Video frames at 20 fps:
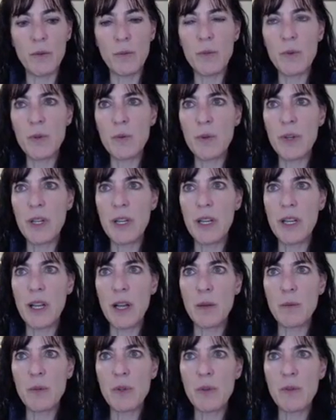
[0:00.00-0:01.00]
so we need
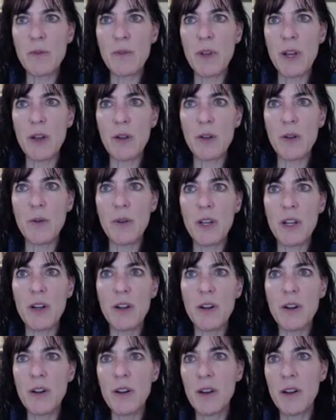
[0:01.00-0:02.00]
absolute value
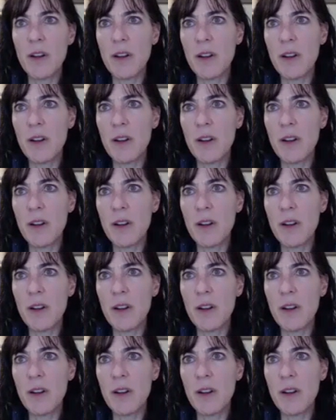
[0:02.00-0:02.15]
here.